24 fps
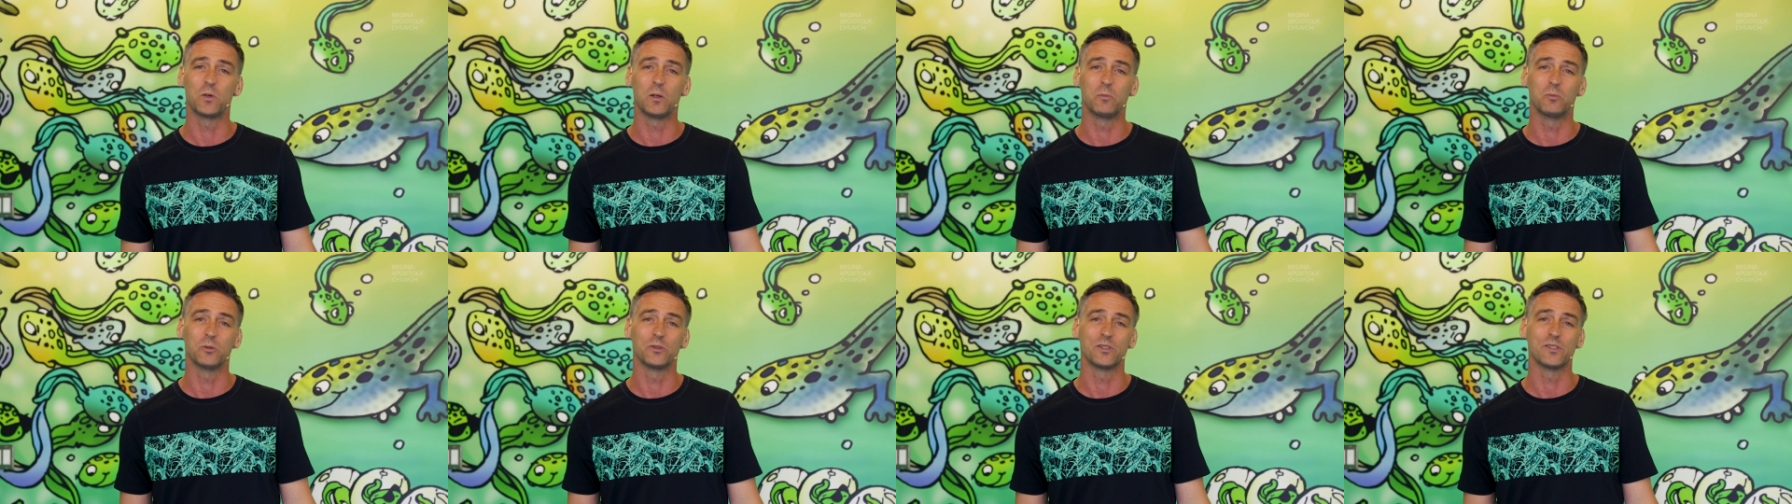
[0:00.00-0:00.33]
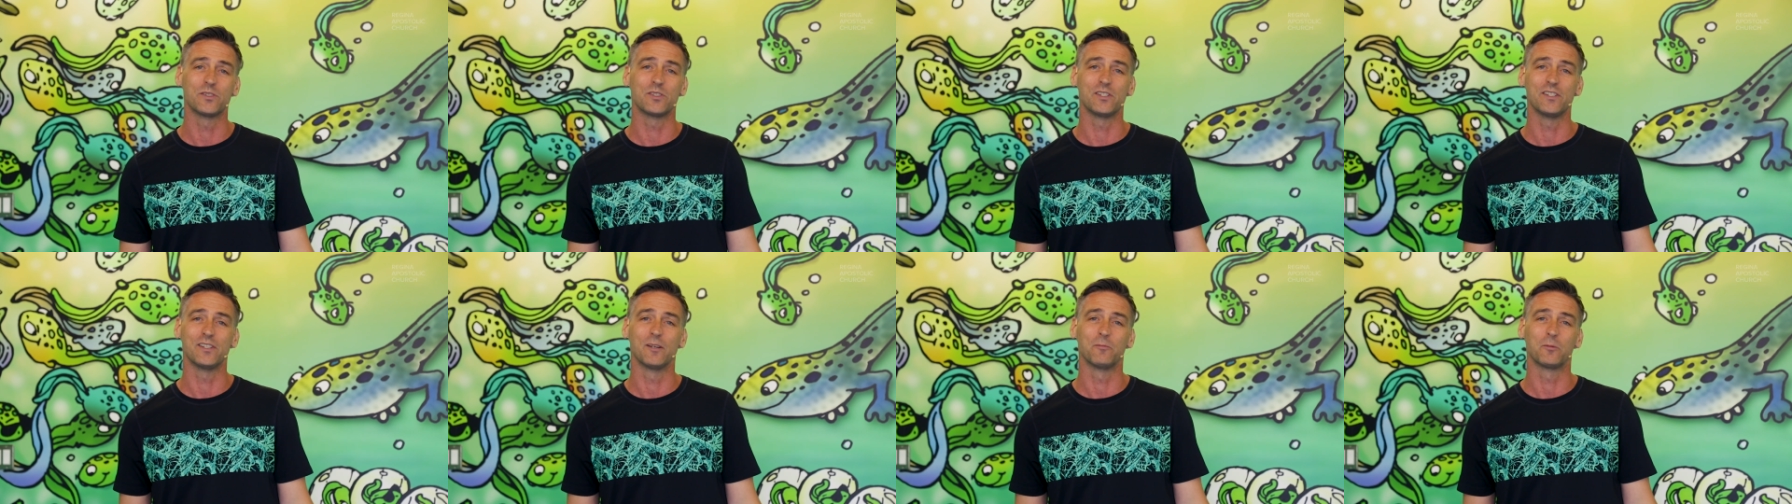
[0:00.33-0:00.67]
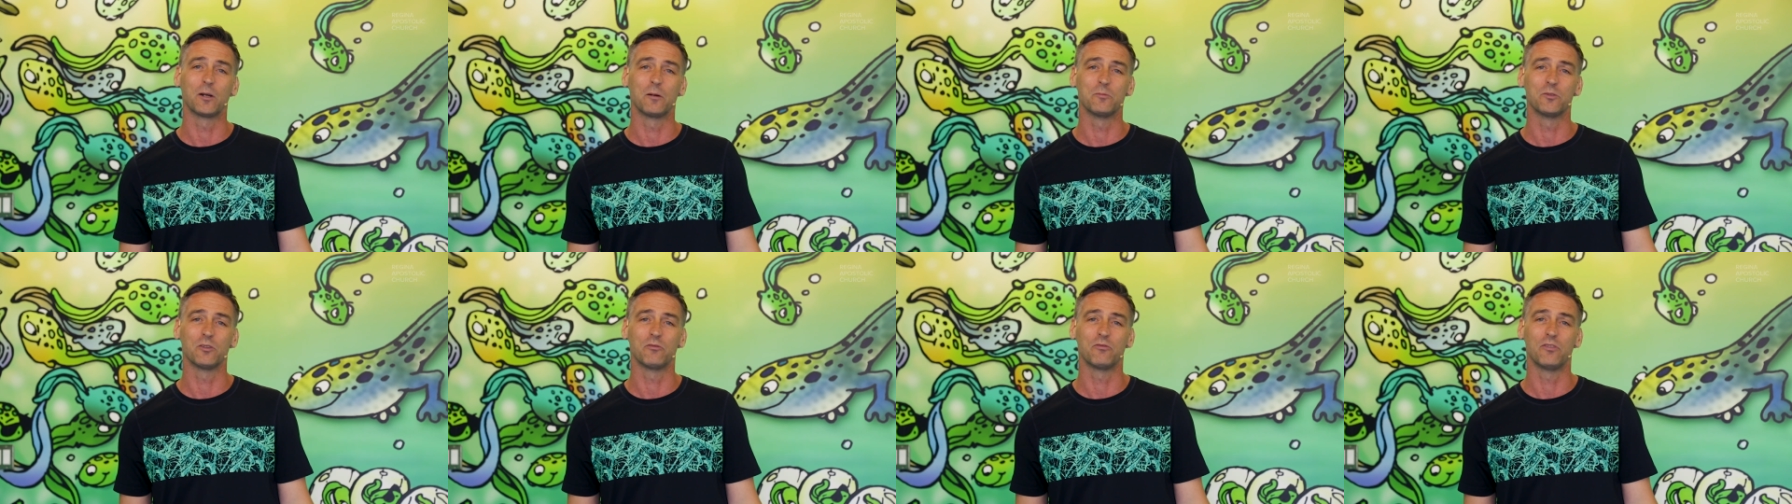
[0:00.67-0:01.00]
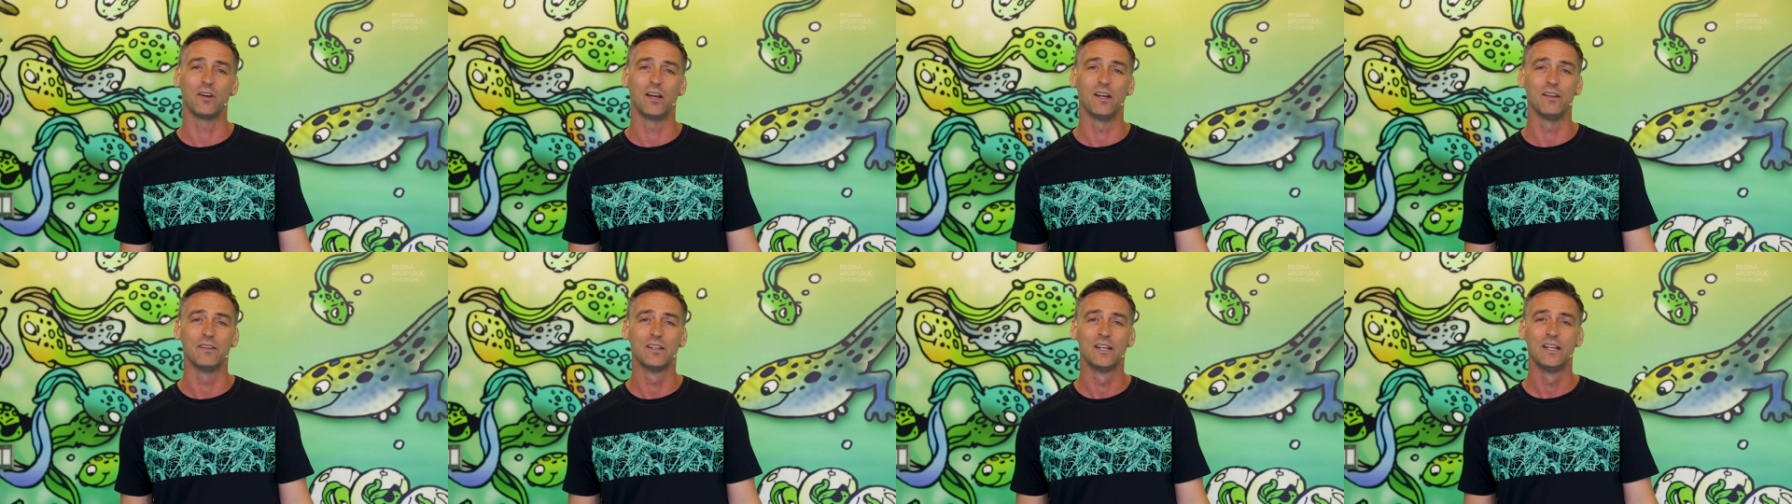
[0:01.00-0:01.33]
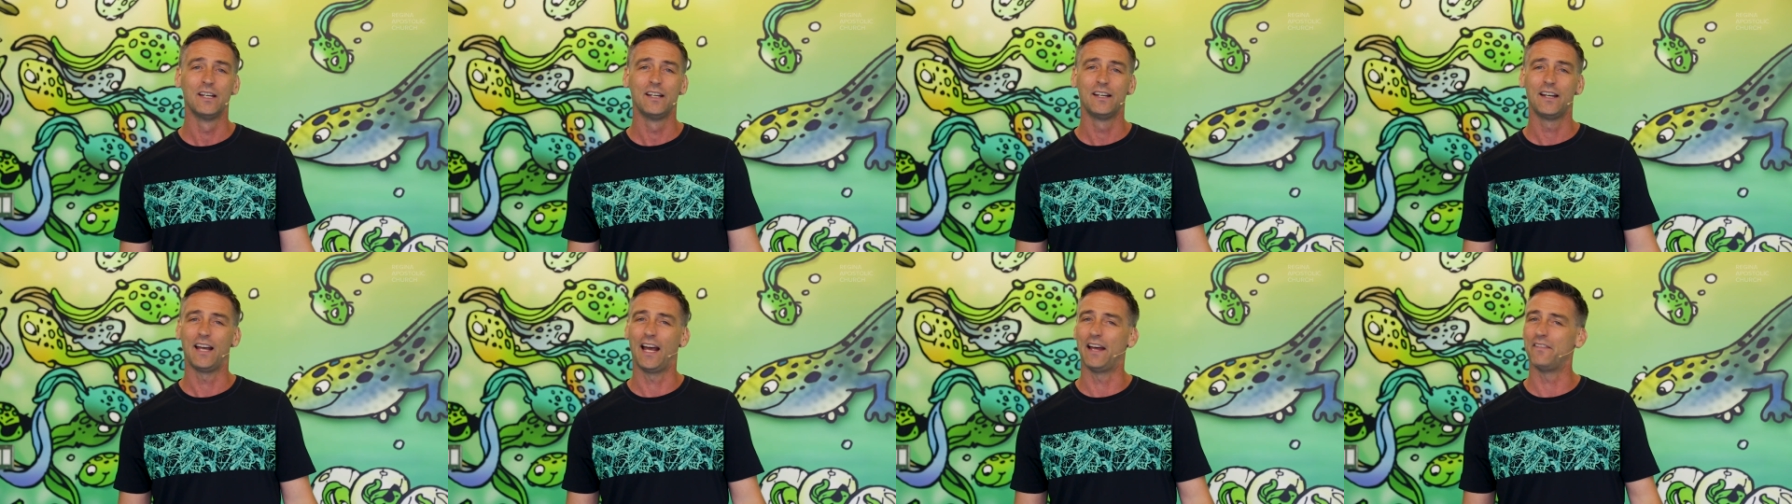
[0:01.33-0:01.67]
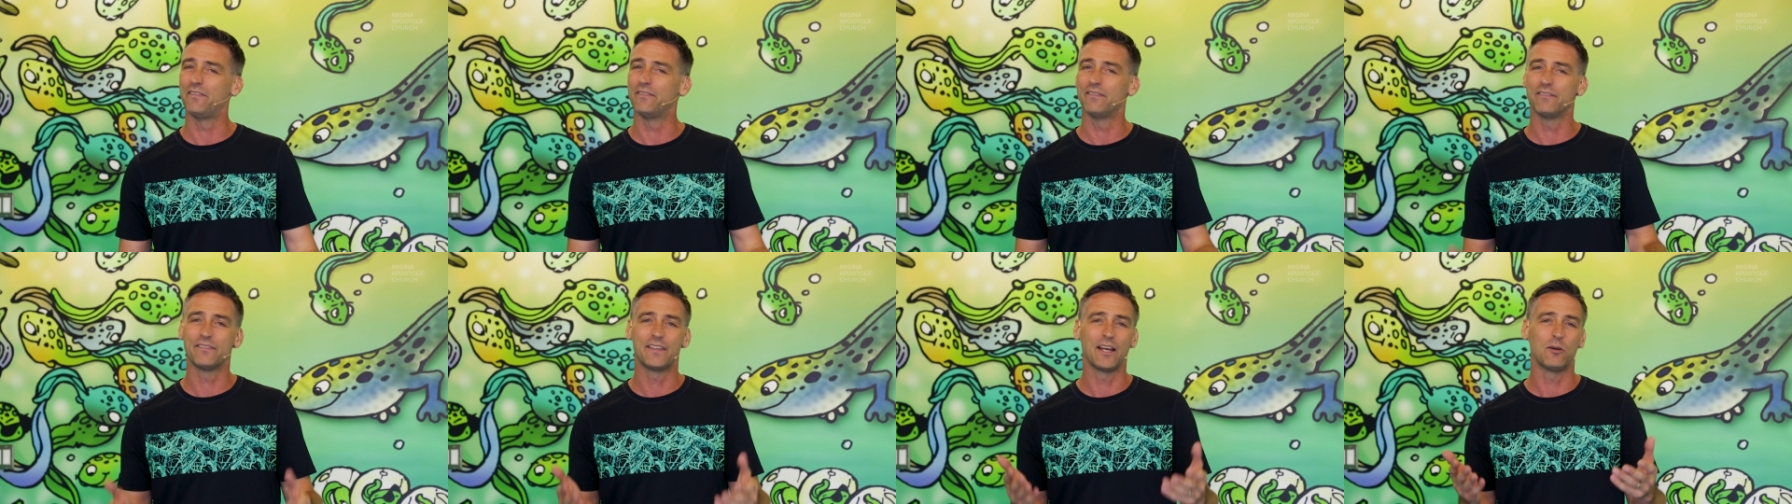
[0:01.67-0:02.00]
people to see them come to faith.
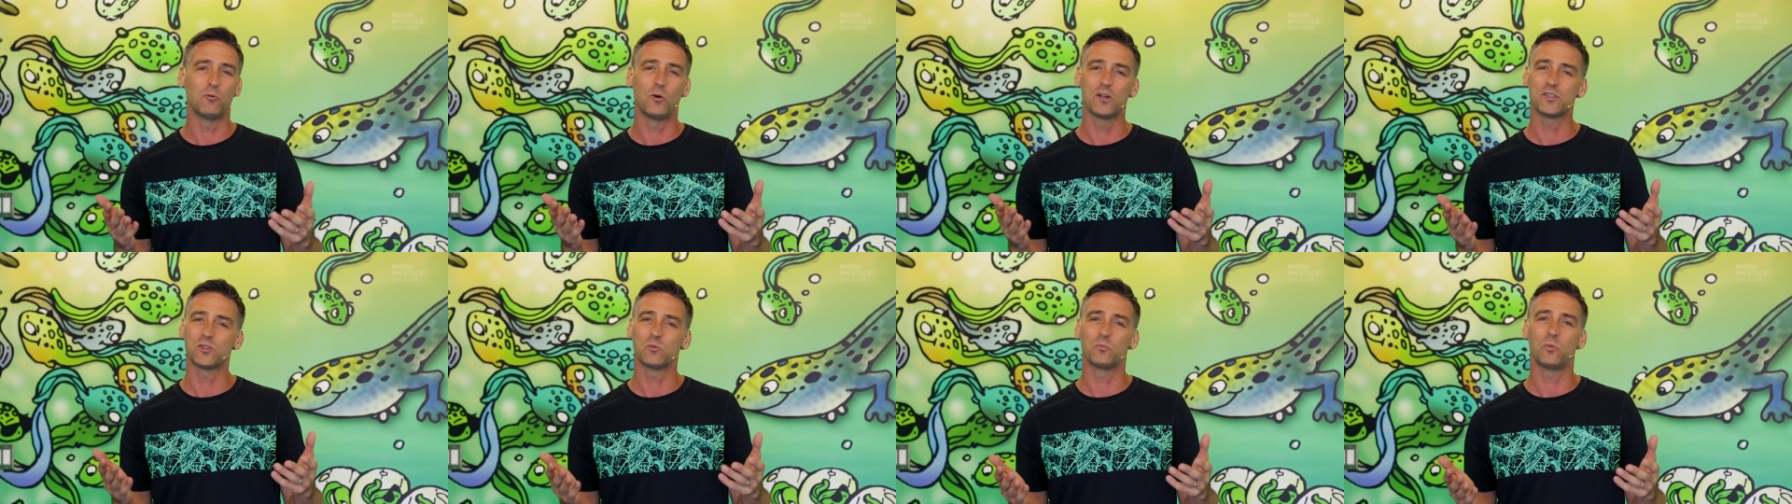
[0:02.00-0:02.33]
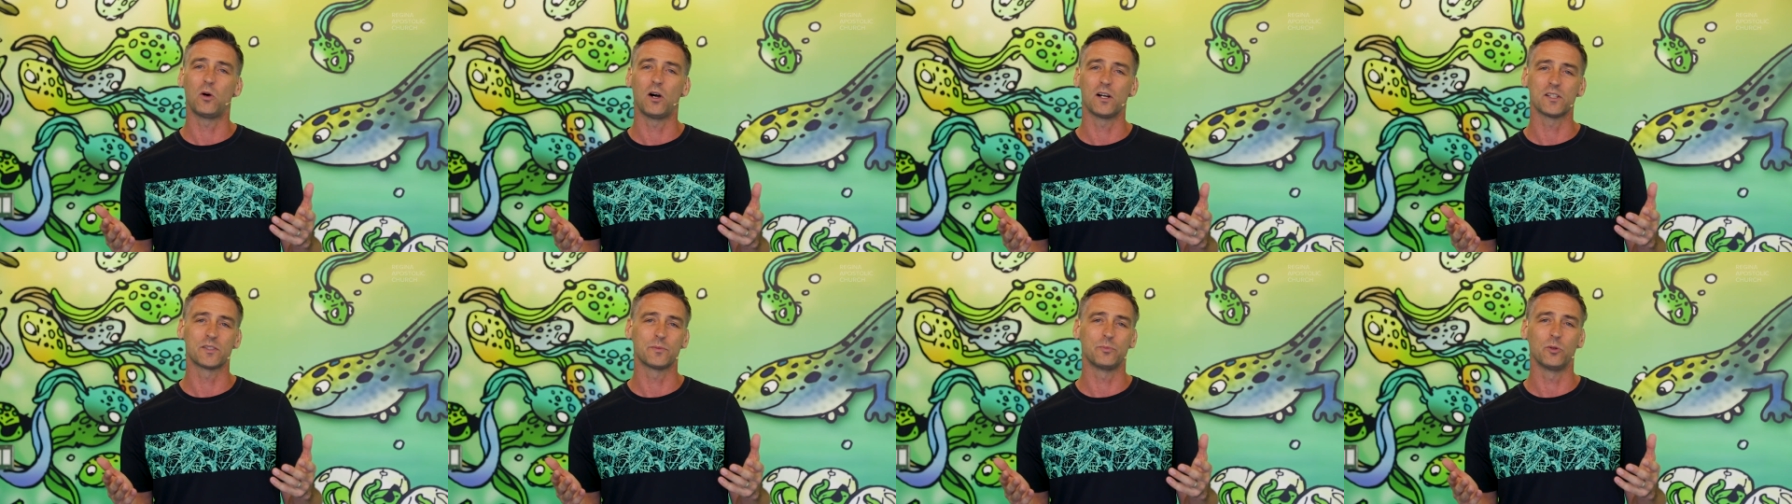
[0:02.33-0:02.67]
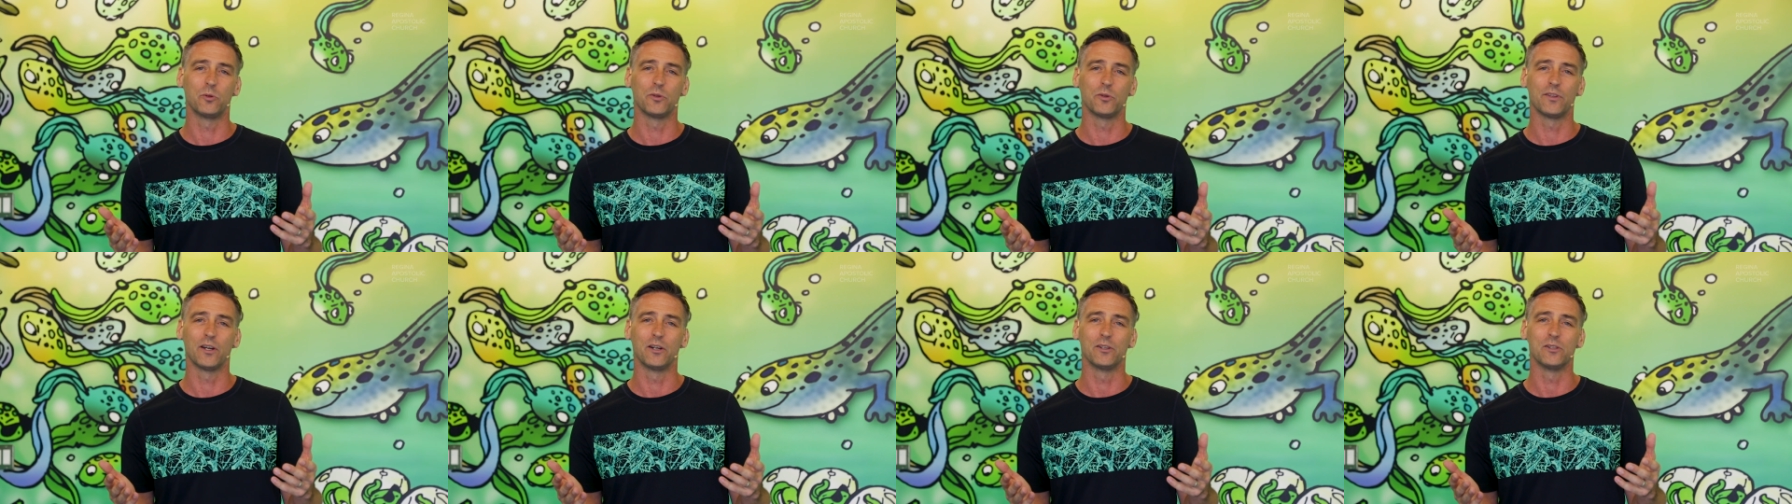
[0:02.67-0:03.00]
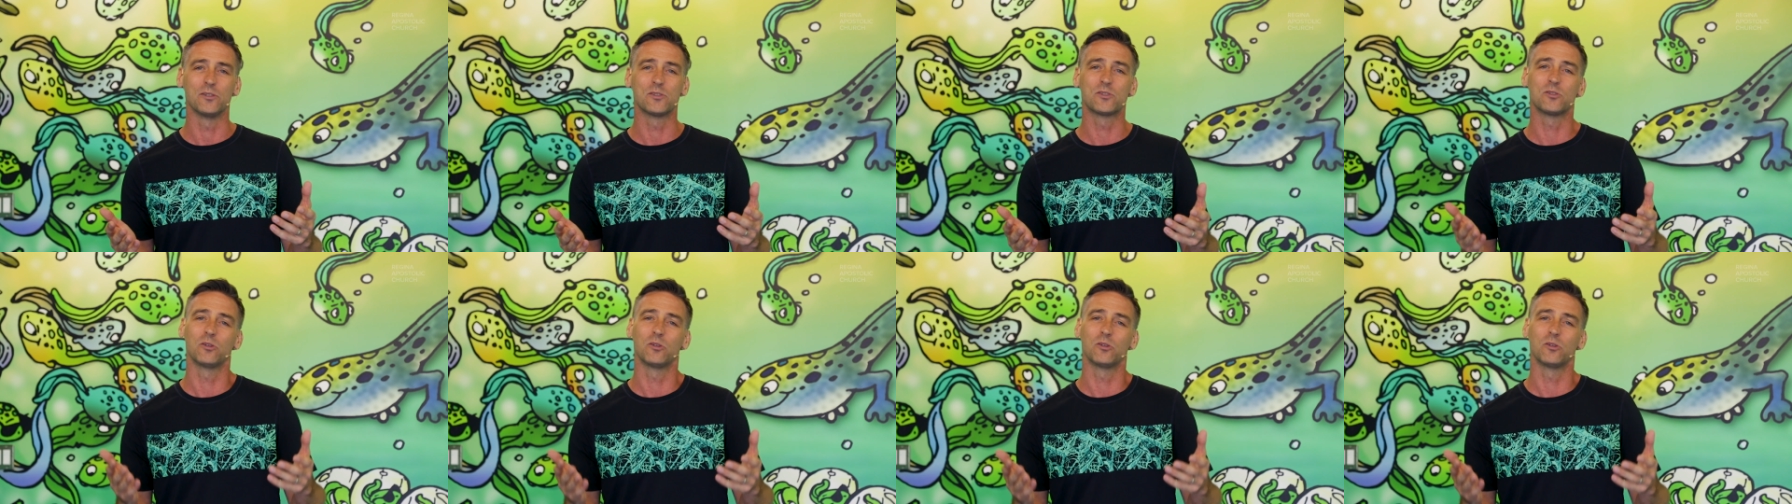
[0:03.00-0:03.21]
And that wasn't possible without you.